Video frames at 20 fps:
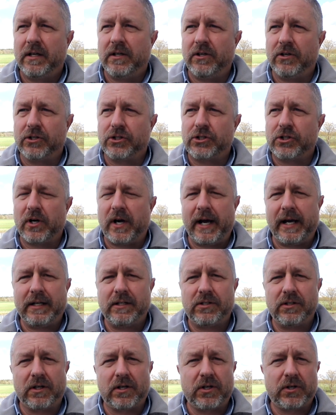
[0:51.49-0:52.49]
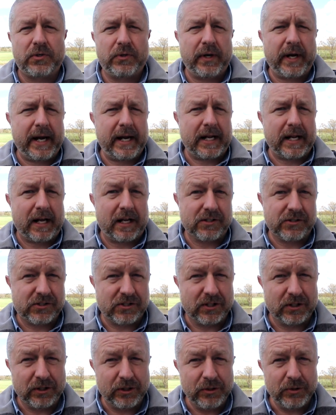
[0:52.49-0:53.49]
you're trying to create a
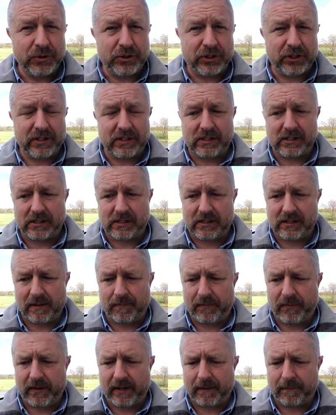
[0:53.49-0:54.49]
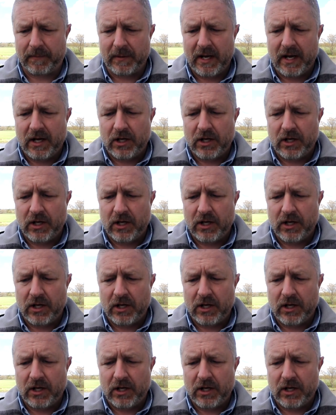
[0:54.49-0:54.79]
solution to something